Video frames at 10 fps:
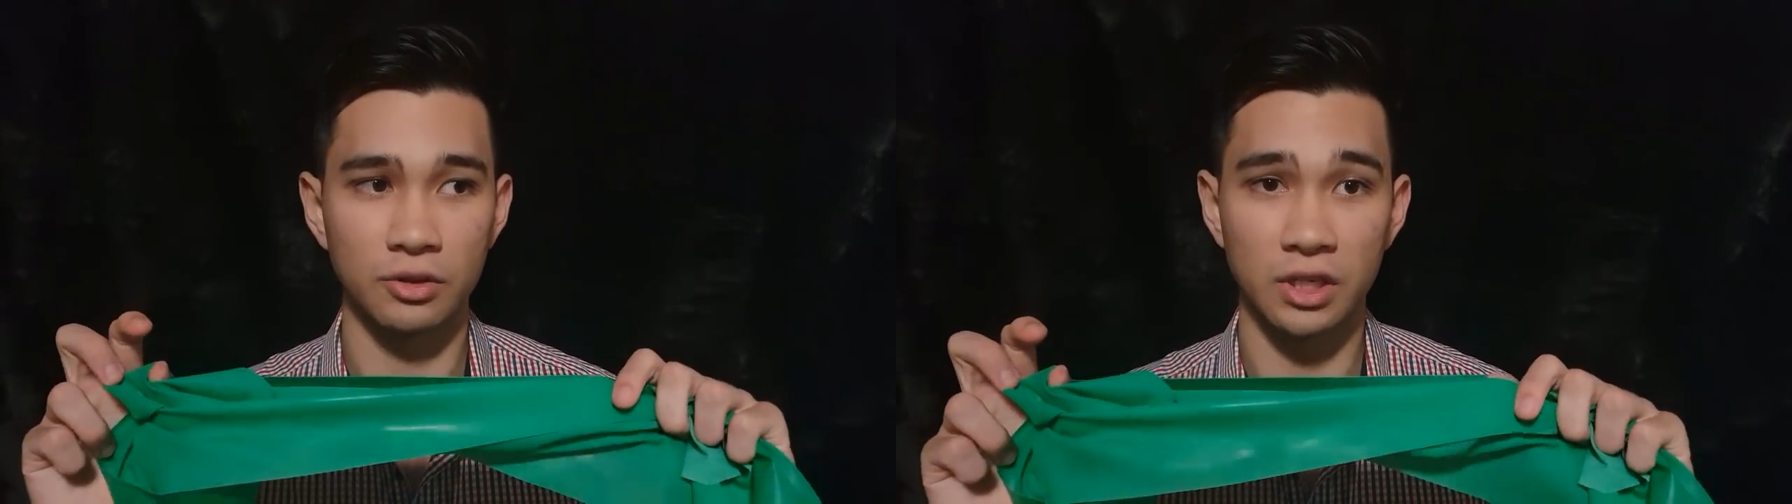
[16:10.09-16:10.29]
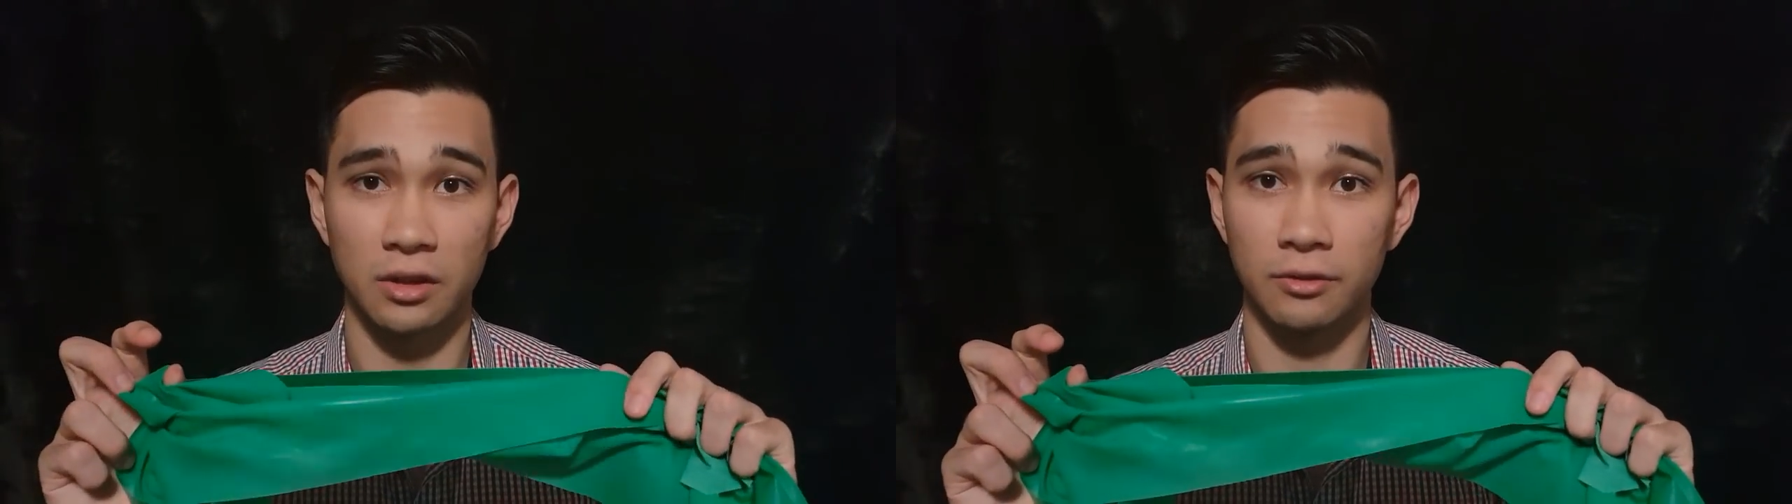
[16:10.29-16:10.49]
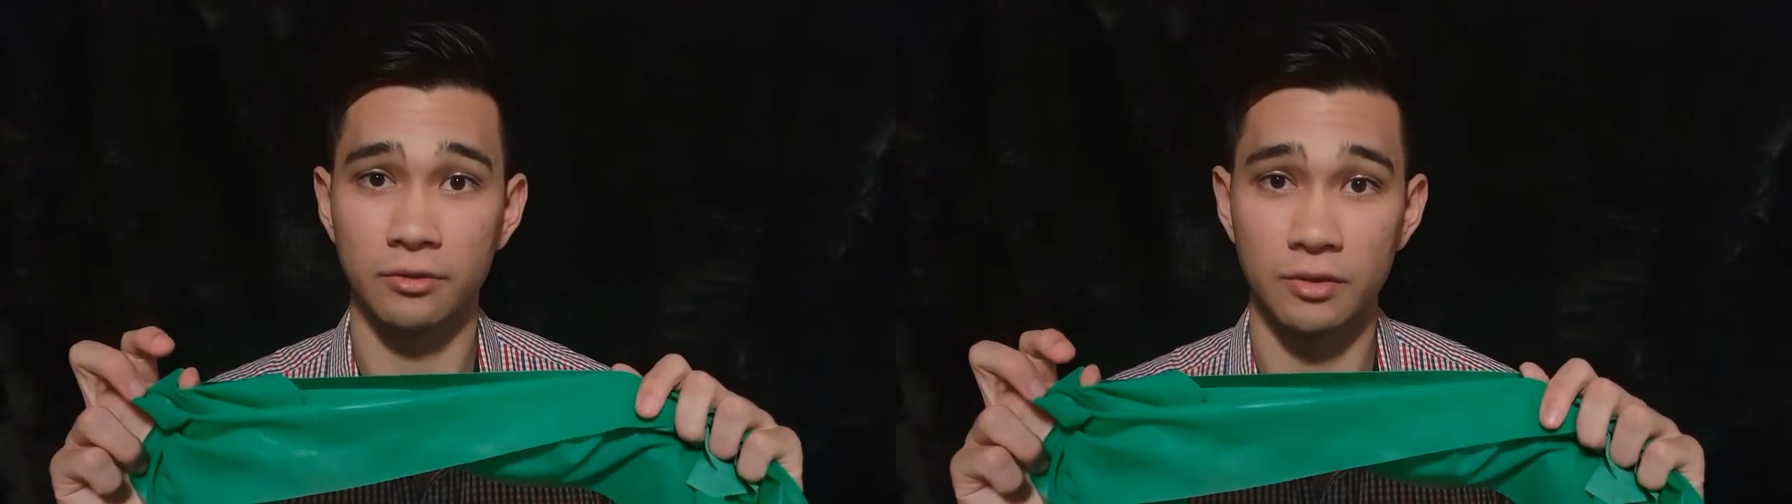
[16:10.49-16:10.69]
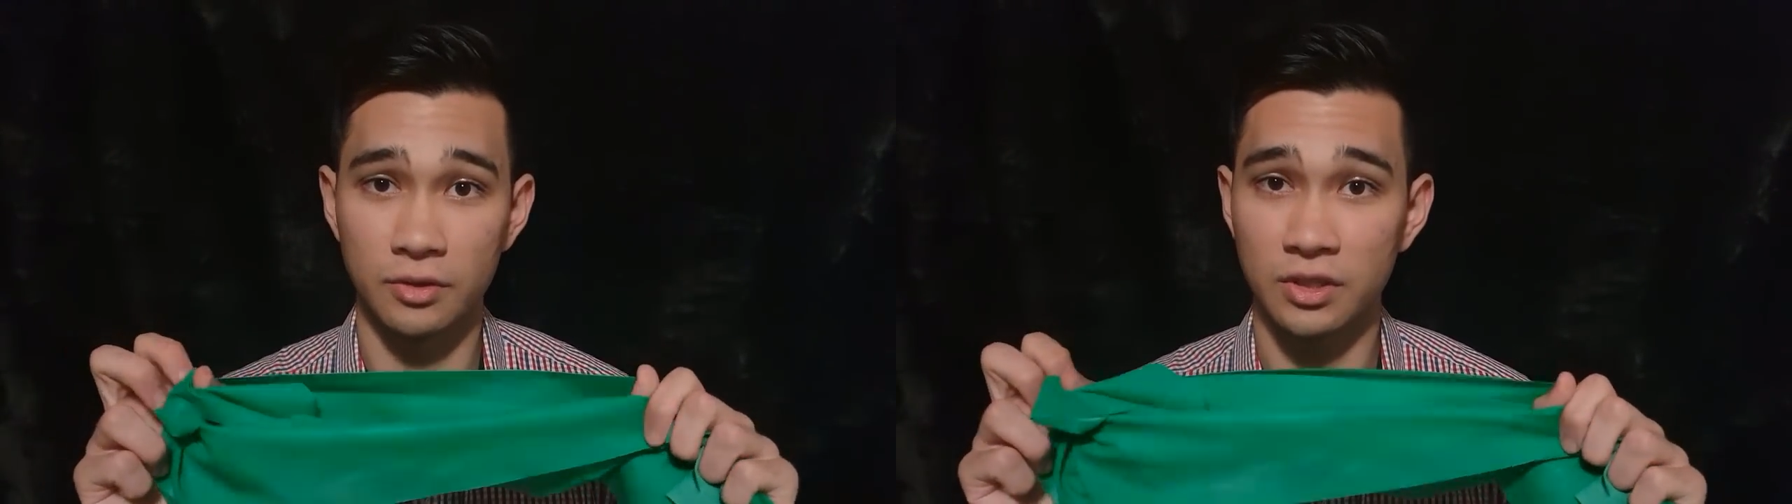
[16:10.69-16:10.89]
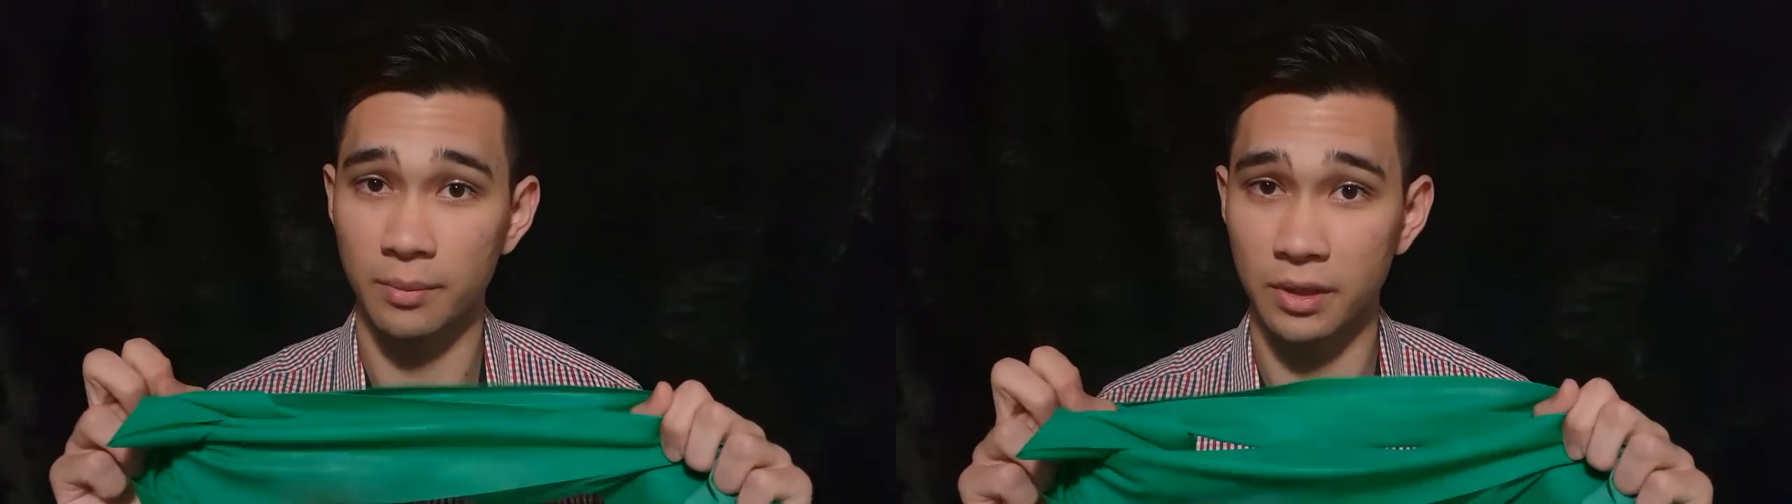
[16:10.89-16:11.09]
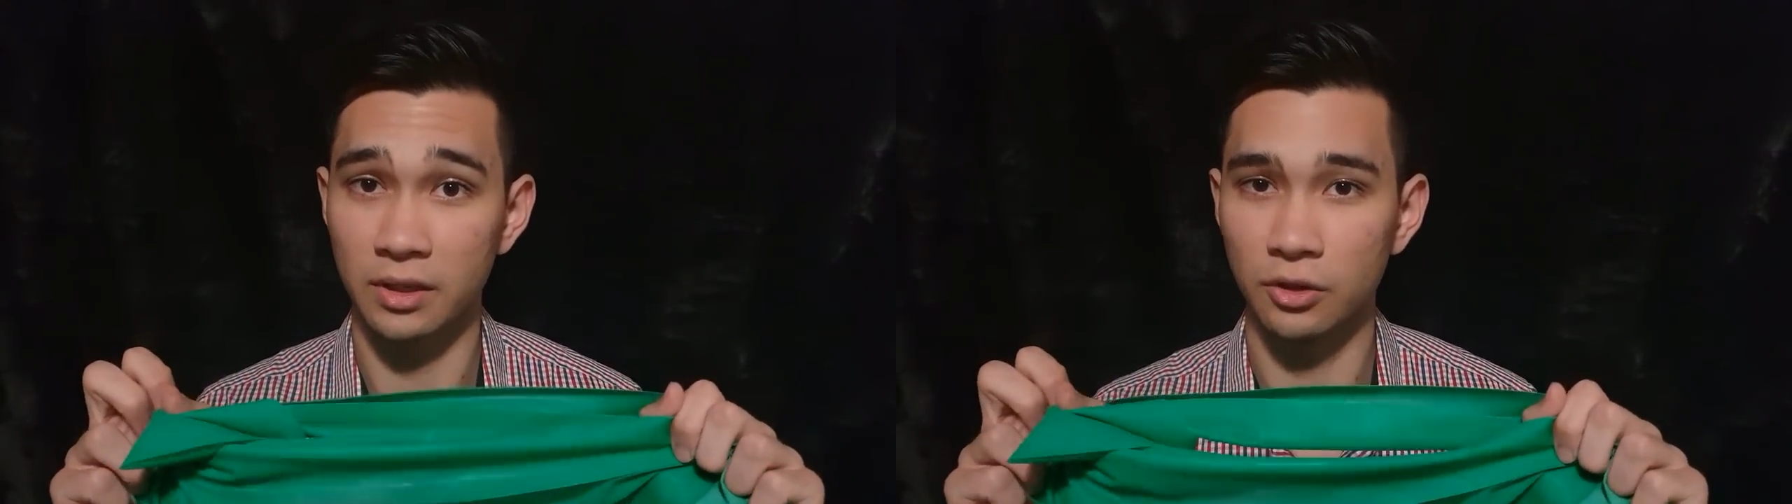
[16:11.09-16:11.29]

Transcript: as you have something,